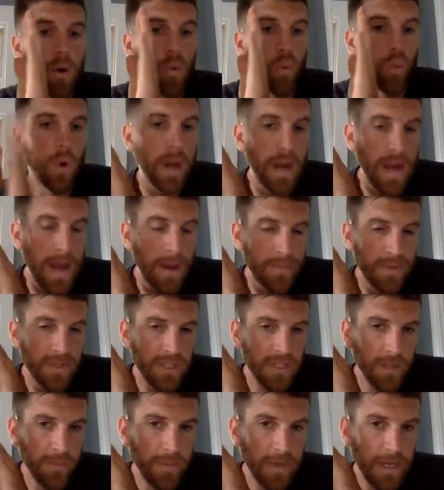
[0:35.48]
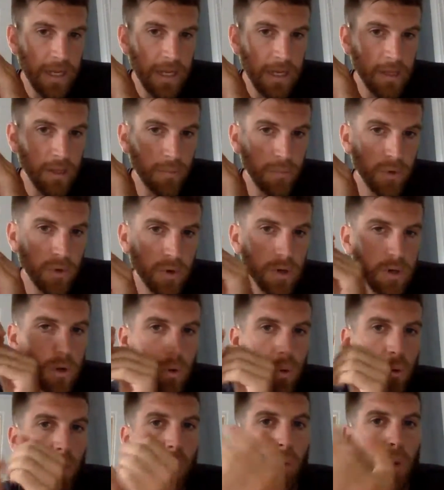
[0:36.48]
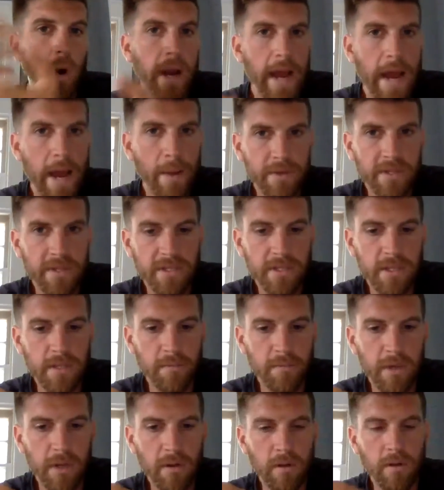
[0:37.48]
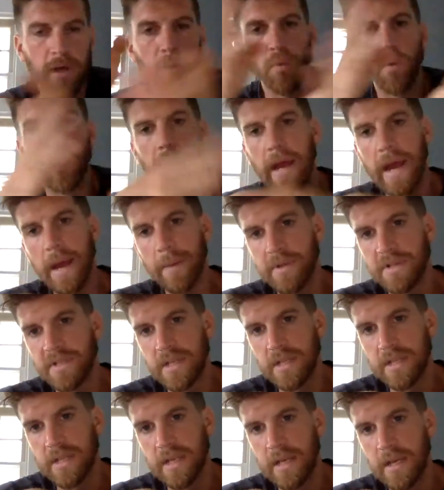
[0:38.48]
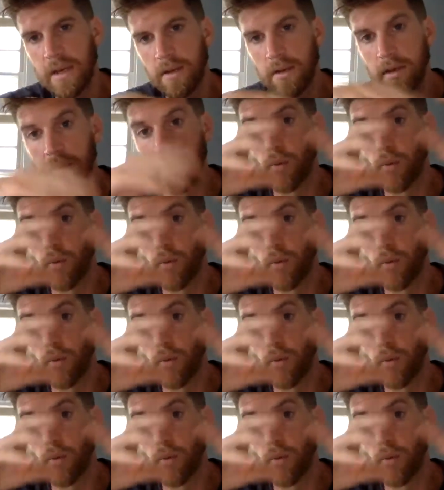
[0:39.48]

what happens in the beginning of the book, what happens in the middle, and what happens at the end.